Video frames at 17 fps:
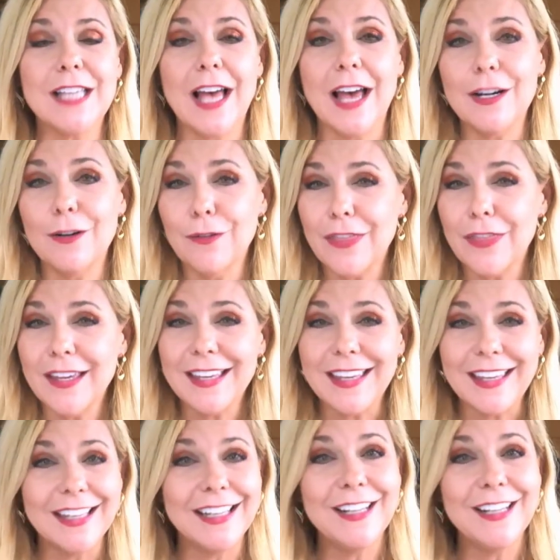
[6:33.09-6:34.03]
I don't think
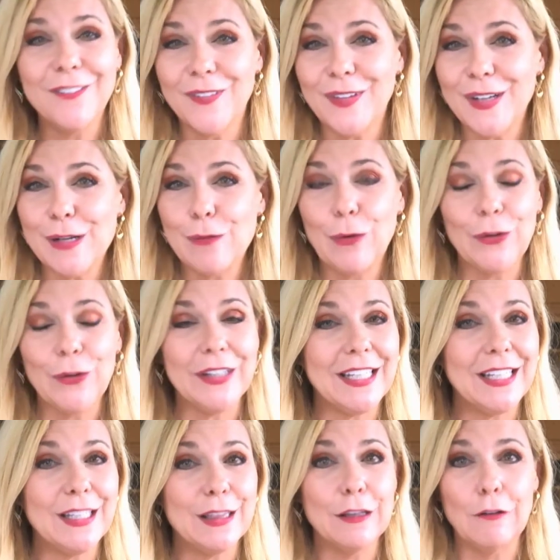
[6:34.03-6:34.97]
anyone will
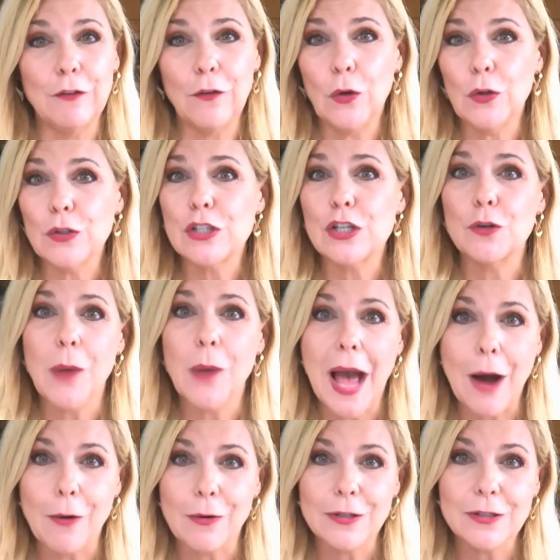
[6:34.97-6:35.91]
need the full 2
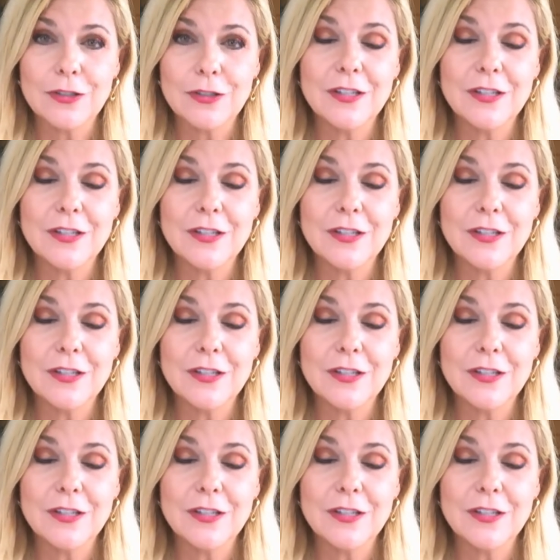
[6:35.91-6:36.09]
hours.